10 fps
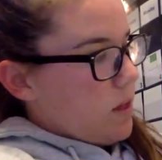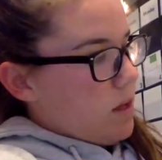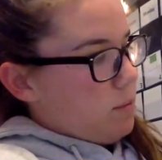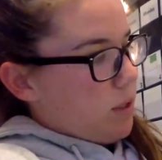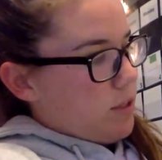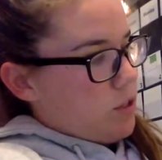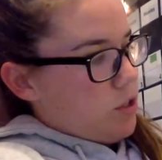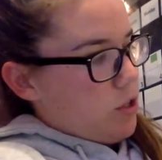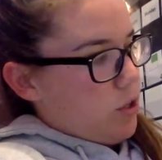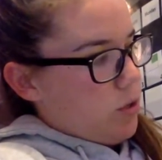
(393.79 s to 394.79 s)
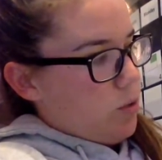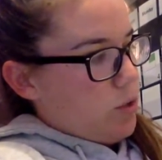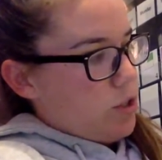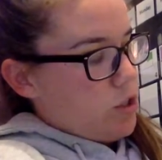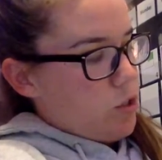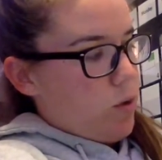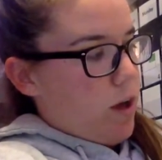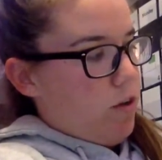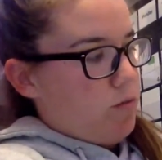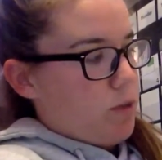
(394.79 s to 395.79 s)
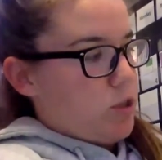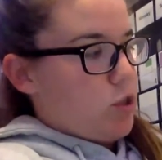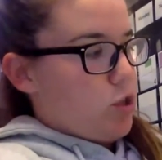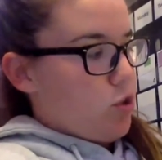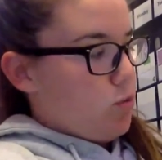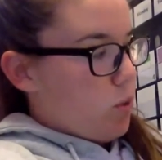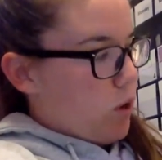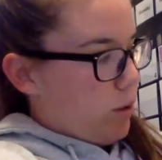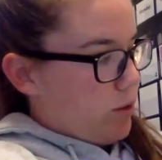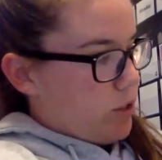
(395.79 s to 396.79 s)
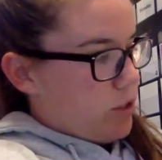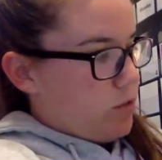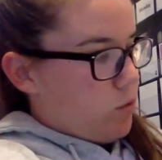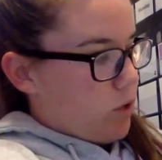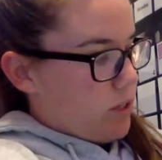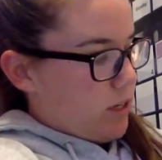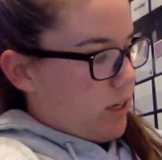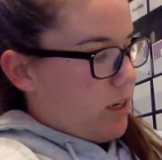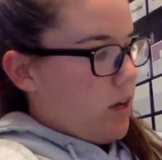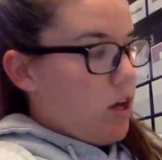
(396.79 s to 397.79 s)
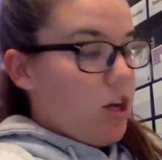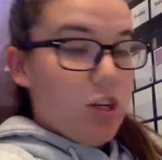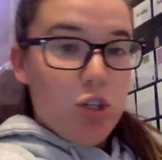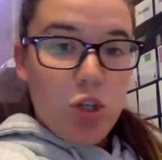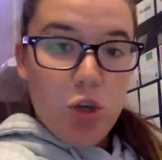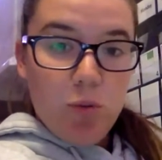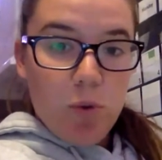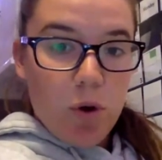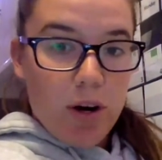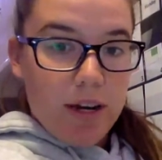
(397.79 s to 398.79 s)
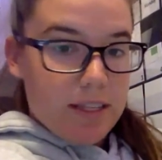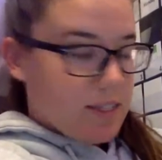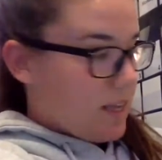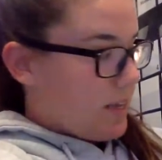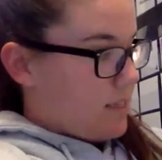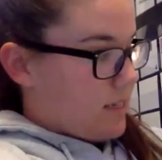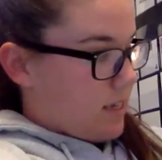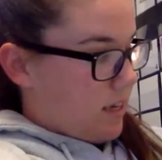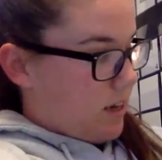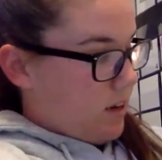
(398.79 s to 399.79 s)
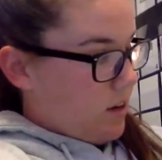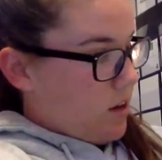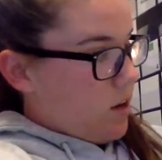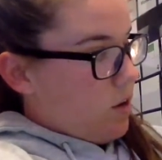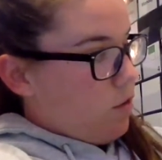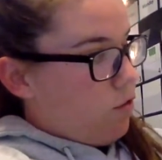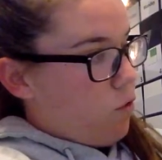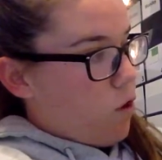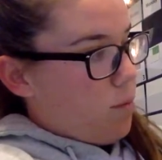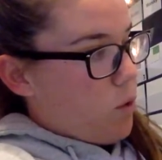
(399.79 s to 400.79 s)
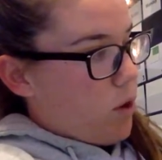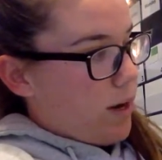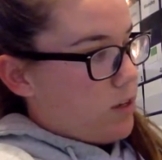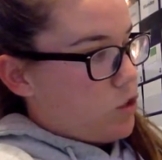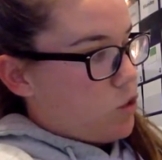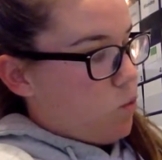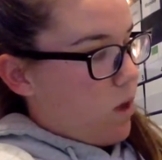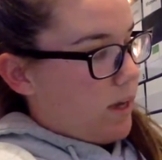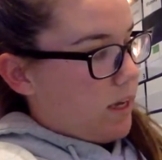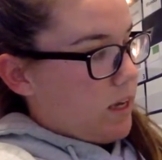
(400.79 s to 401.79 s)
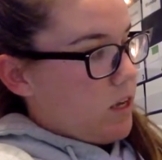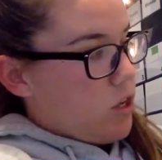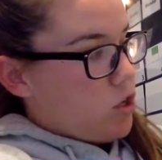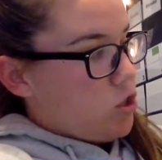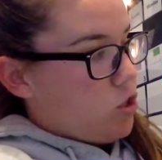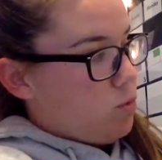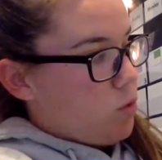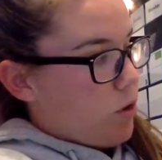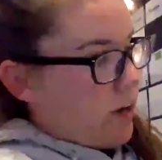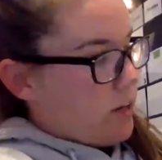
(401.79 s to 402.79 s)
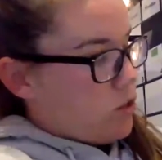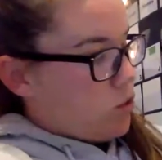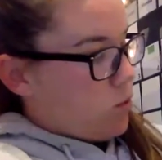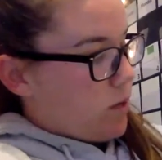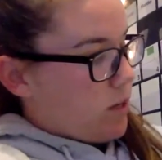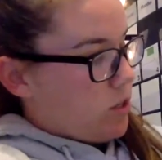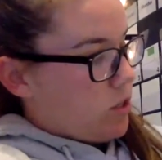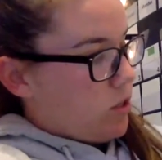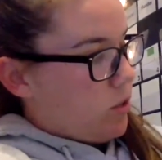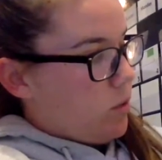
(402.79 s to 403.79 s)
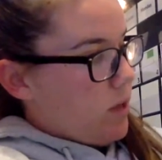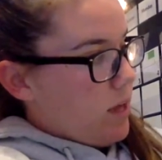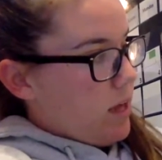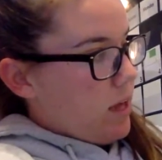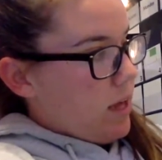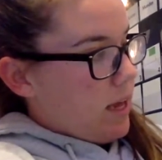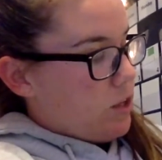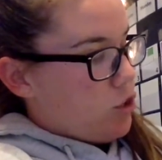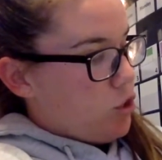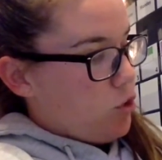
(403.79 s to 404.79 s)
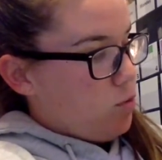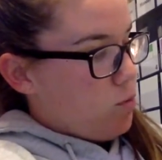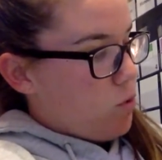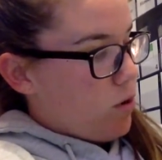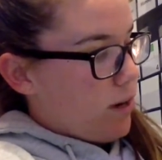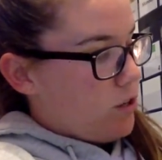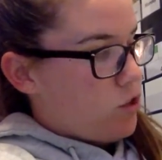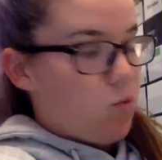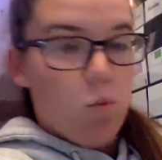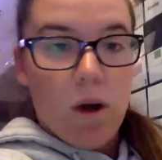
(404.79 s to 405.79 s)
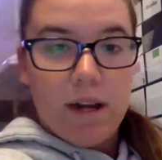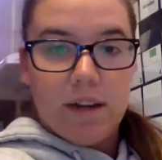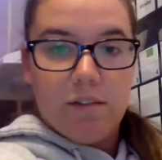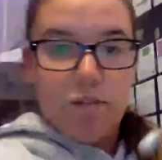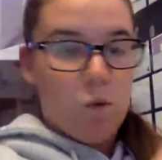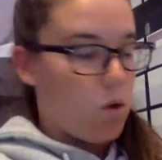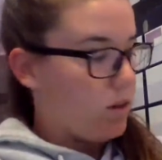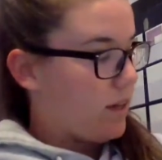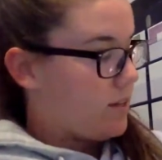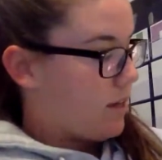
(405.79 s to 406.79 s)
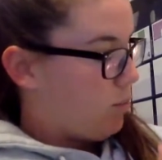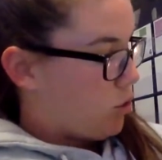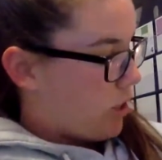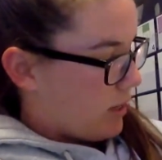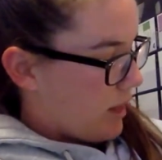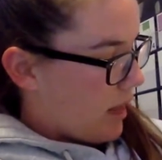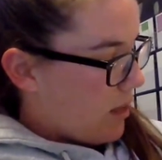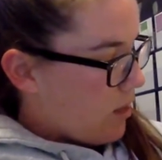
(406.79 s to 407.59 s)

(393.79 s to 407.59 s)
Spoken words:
plus 2, which is 12, plus 2 more, which is 14. 2 more is 16. 4 more is 20. 2 more is 22. And 2 more is 24. Let's double check that.